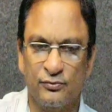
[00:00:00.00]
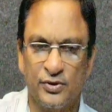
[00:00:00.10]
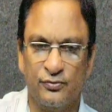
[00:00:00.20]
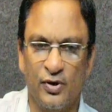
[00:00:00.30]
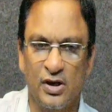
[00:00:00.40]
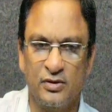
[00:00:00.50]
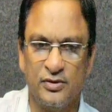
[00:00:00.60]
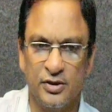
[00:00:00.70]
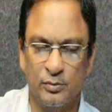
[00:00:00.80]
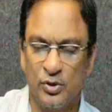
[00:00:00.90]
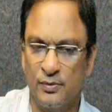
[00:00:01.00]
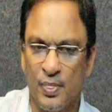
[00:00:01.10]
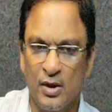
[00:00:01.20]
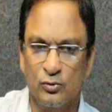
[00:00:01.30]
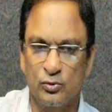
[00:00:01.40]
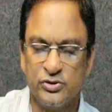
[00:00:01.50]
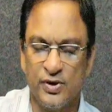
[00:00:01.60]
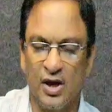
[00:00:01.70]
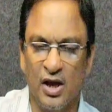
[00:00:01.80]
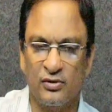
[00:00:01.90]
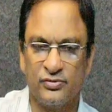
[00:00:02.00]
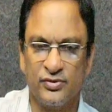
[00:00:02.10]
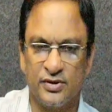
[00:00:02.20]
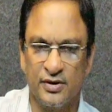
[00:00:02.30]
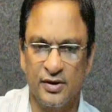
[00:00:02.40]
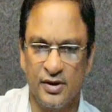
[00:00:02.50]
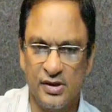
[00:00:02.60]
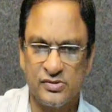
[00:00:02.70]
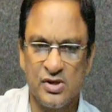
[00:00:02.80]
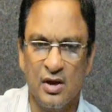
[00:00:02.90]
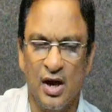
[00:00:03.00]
the file table which will have certain index,